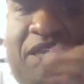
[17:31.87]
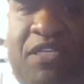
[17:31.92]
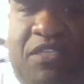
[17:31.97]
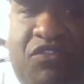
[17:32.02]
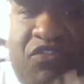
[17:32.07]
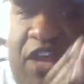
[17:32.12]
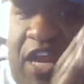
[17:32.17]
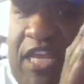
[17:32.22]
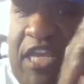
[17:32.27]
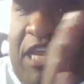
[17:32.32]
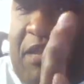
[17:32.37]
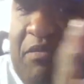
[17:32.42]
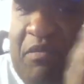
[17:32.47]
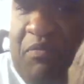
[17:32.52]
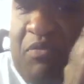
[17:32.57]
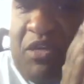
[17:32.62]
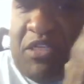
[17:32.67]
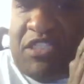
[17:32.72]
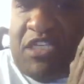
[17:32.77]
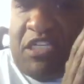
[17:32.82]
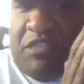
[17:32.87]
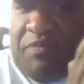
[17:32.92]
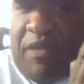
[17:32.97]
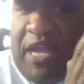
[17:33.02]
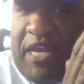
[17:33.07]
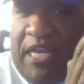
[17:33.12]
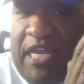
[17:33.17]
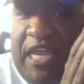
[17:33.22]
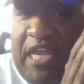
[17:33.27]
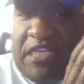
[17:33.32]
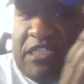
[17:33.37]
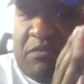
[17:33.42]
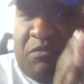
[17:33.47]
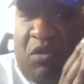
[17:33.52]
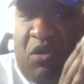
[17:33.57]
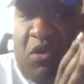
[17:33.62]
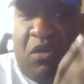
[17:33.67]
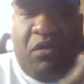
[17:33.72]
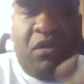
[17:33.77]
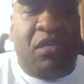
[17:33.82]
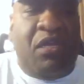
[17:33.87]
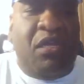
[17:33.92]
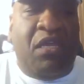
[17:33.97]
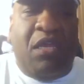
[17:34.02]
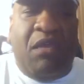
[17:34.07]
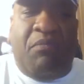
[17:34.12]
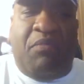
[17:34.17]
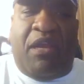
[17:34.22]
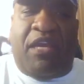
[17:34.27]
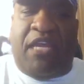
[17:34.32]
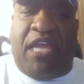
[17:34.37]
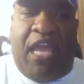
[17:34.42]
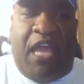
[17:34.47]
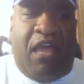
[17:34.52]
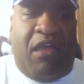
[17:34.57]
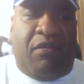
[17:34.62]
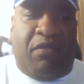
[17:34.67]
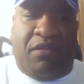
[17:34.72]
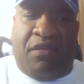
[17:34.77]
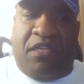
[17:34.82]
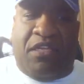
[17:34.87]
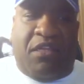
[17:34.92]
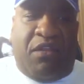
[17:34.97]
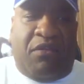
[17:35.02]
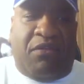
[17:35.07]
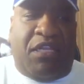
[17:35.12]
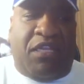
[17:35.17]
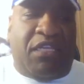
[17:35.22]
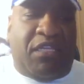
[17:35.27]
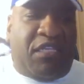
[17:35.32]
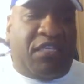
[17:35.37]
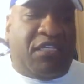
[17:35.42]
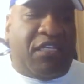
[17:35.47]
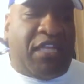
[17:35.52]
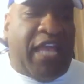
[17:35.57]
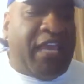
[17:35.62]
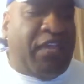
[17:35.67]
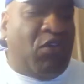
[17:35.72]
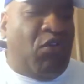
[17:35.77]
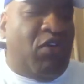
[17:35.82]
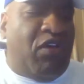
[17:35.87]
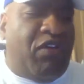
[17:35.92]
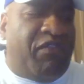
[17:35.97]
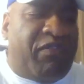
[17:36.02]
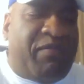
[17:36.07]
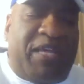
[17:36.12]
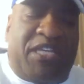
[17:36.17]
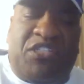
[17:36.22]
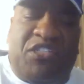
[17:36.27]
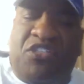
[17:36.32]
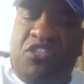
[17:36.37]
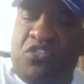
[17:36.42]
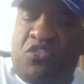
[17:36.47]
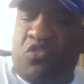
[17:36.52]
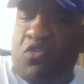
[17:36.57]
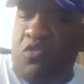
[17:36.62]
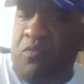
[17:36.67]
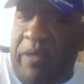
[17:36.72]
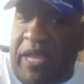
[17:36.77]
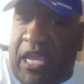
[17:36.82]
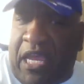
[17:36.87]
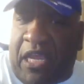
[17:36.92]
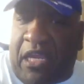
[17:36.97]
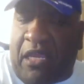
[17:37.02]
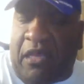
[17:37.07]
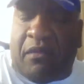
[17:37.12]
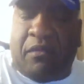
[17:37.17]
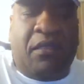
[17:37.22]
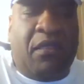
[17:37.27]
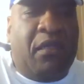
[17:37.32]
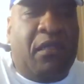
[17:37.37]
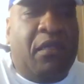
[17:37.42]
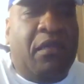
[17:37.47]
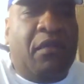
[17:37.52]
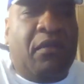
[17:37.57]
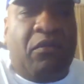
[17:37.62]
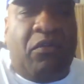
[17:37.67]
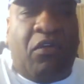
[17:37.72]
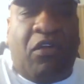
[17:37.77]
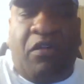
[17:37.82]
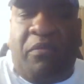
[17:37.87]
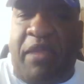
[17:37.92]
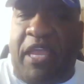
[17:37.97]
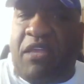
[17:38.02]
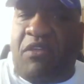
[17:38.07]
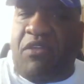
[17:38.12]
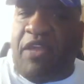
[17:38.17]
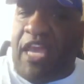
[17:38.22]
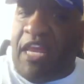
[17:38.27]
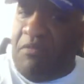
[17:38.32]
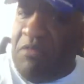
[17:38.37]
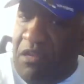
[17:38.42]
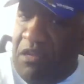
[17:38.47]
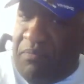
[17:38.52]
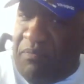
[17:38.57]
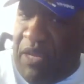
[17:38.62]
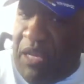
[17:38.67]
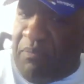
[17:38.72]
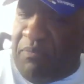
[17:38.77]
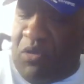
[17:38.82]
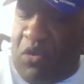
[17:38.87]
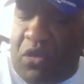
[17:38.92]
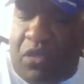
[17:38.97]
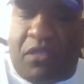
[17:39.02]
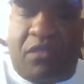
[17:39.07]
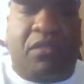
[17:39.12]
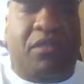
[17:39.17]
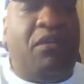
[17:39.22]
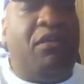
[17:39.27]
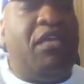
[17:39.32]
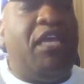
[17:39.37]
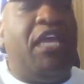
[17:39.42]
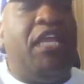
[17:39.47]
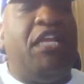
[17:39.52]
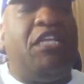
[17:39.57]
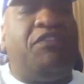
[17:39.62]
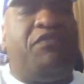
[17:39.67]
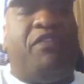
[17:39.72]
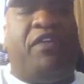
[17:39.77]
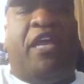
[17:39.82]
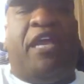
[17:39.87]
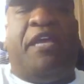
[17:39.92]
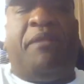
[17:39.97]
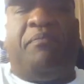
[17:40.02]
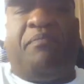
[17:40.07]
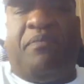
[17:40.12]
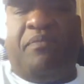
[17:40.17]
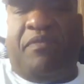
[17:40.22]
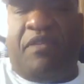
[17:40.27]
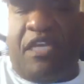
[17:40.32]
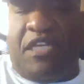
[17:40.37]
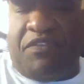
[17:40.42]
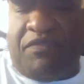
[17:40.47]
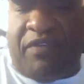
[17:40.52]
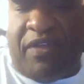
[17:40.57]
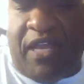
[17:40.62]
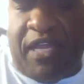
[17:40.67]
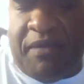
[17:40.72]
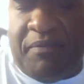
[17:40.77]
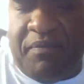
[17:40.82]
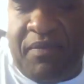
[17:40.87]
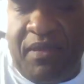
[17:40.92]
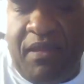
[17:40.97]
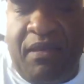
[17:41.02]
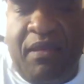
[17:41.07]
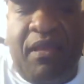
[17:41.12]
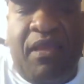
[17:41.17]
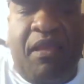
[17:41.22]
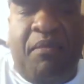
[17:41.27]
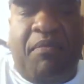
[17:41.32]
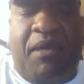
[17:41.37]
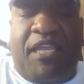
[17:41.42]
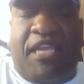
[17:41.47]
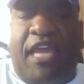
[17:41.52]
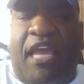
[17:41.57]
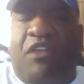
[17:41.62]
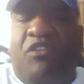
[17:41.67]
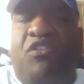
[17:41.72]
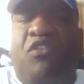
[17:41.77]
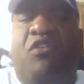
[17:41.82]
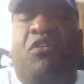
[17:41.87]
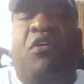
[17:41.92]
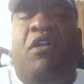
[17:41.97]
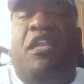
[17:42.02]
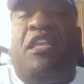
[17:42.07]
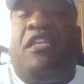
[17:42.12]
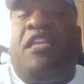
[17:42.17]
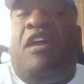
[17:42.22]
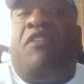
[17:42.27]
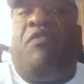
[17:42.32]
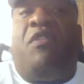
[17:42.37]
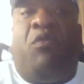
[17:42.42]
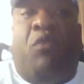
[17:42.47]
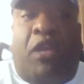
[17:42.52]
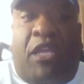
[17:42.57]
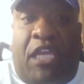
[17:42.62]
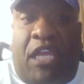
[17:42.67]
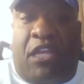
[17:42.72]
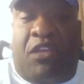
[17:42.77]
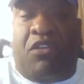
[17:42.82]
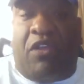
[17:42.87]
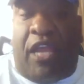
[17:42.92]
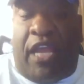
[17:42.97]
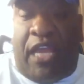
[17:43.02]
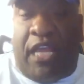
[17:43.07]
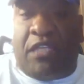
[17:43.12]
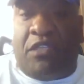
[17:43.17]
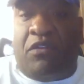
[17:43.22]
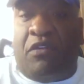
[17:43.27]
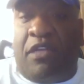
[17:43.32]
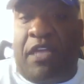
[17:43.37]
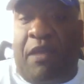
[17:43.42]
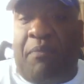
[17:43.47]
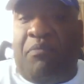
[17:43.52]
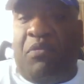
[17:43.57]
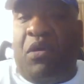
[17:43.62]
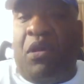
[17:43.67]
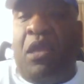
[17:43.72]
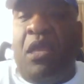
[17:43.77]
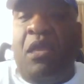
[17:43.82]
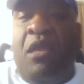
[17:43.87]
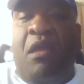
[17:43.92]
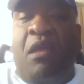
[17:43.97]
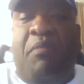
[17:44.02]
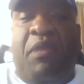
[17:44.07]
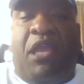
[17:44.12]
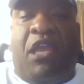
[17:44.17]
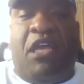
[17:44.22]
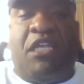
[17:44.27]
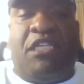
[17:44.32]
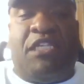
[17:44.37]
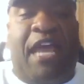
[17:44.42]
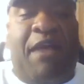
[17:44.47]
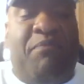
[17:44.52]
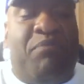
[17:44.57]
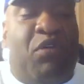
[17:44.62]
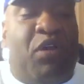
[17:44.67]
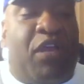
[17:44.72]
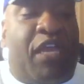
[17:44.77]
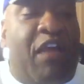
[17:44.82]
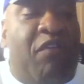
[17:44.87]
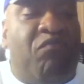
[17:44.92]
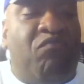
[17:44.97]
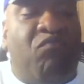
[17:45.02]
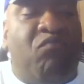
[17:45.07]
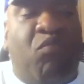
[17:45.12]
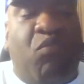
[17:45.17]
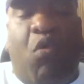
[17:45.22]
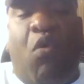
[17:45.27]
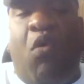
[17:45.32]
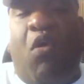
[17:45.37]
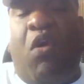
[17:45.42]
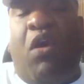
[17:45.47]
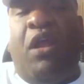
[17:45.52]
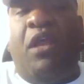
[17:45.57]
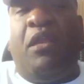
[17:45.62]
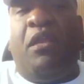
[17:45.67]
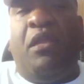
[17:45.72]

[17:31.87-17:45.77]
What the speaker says: trying to keep the book 6x9 small, but now it's like your information is just too big. You're gonna you gotta make a big book. Okay, that's fine. That's fine. But yeah, you're gonna definitely want to get your hands on that book because that book has more